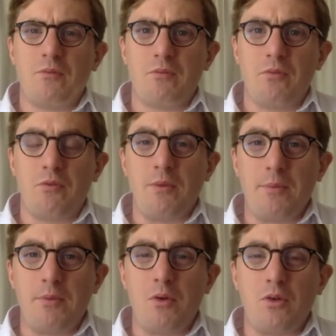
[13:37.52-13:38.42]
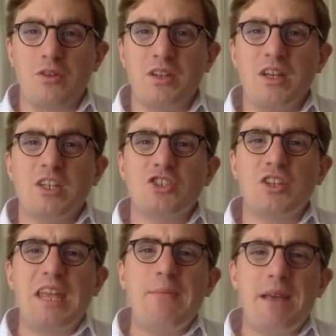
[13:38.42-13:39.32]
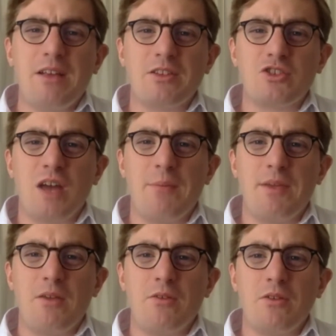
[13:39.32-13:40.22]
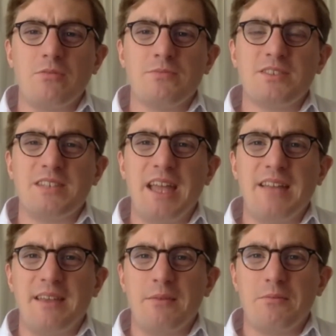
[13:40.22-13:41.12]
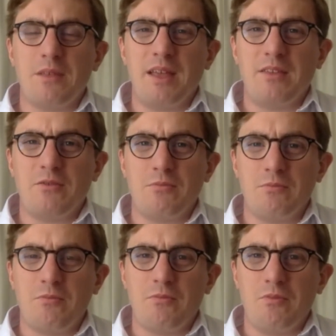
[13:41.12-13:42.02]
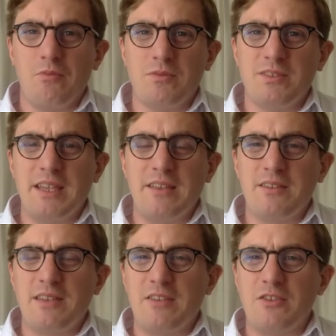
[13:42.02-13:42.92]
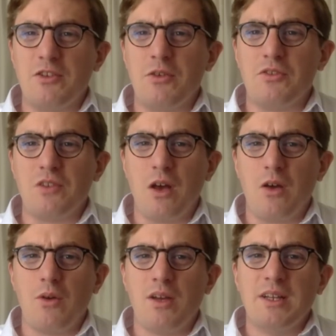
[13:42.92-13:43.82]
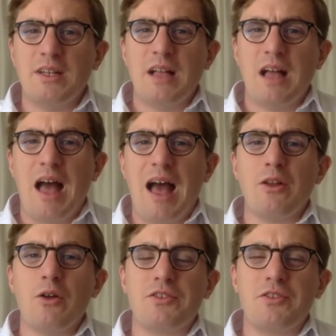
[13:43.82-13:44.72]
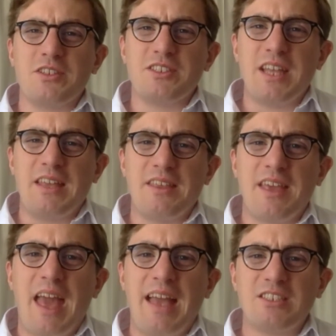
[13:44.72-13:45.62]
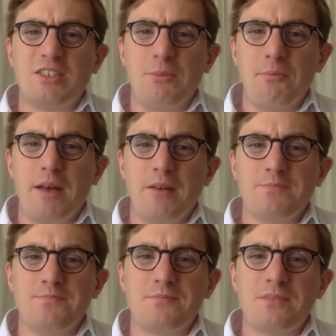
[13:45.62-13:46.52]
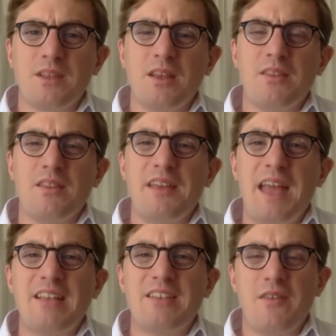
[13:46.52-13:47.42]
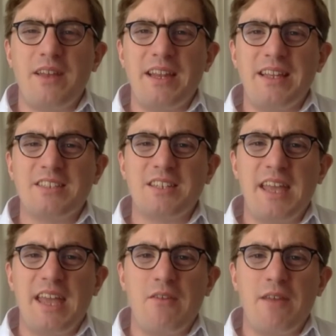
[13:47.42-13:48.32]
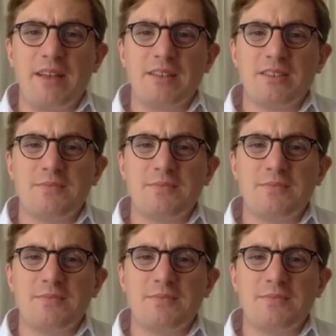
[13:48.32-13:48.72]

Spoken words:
from abroad should email the tribunal stating it seeks to do so, and also to state the case number, the dates of any listed hearings,